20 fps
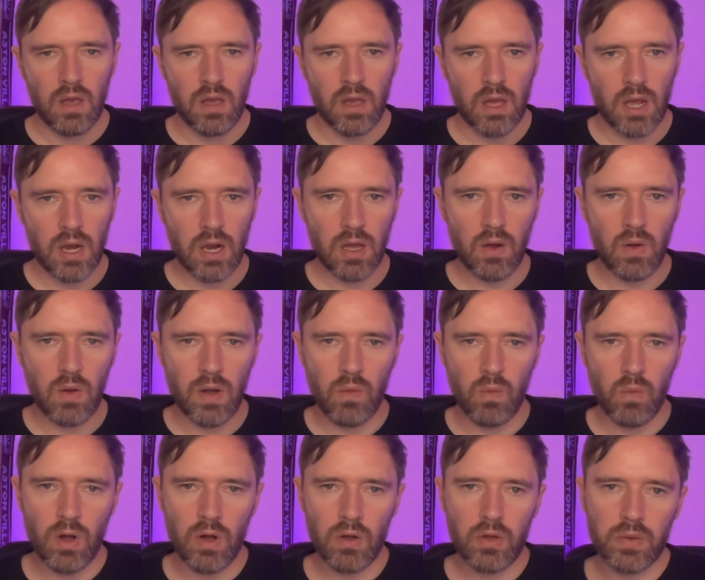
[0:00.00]
Hello and
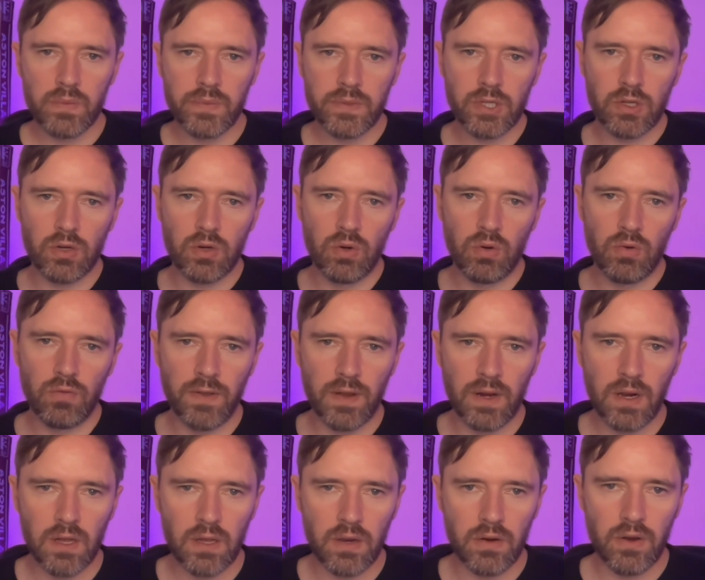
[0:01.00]
welcome to All
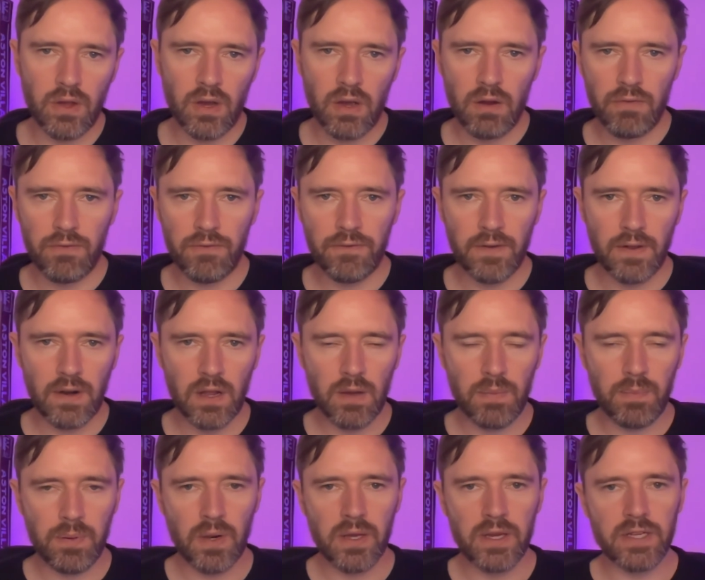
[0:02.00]
Villa, No Filler.
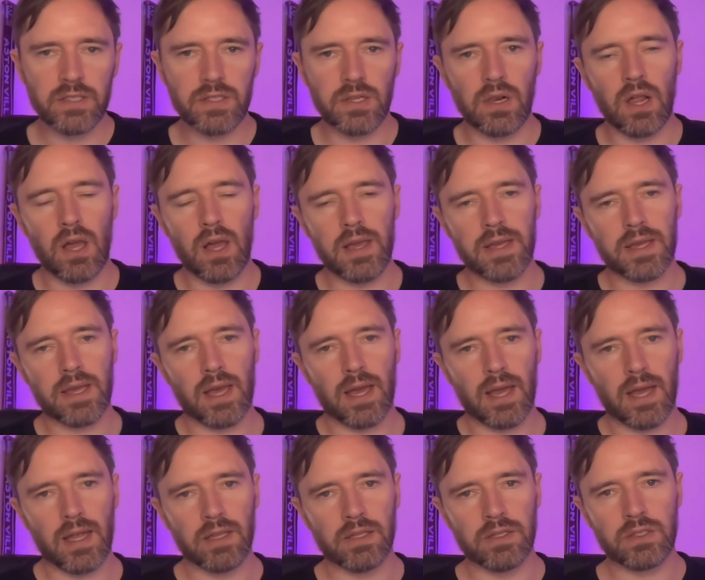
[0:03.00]
Please like
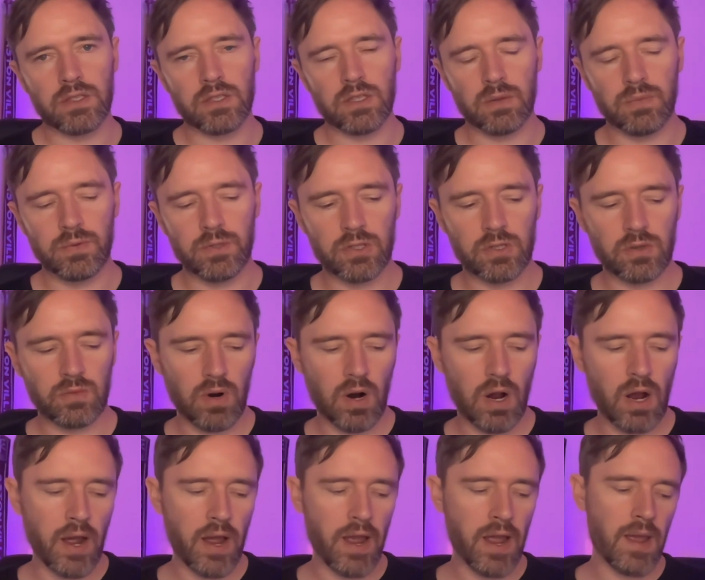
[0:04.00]
and
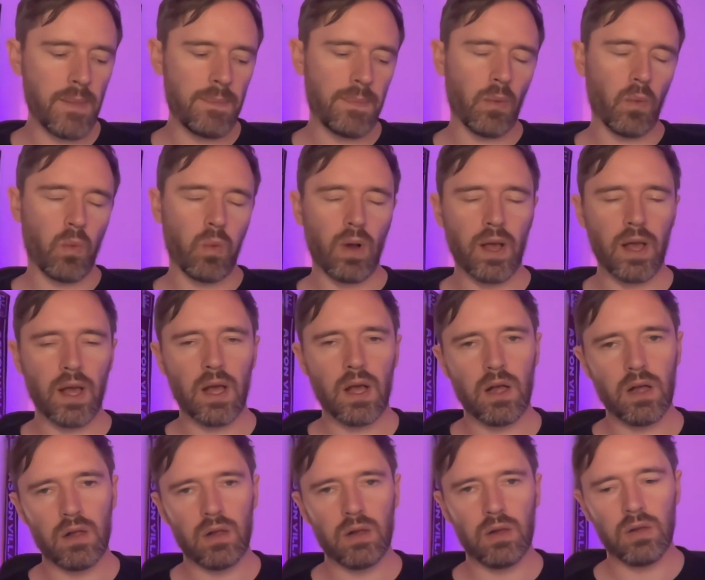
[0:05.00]
subscribe.
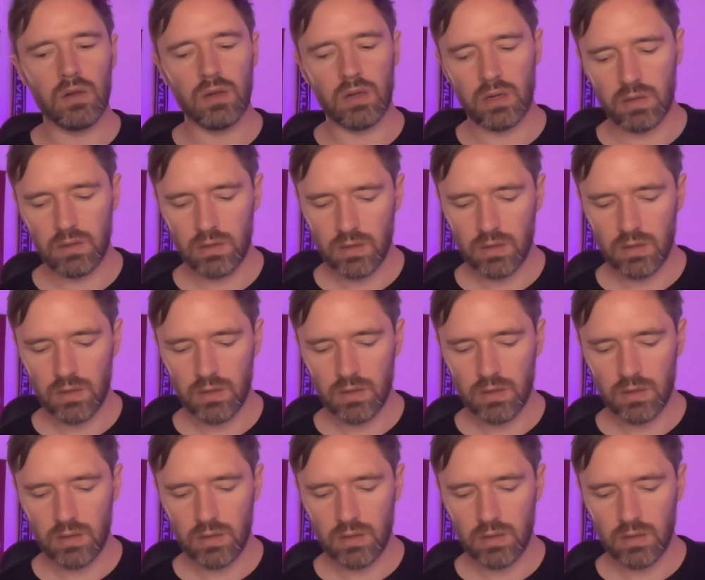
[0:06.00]
Welcome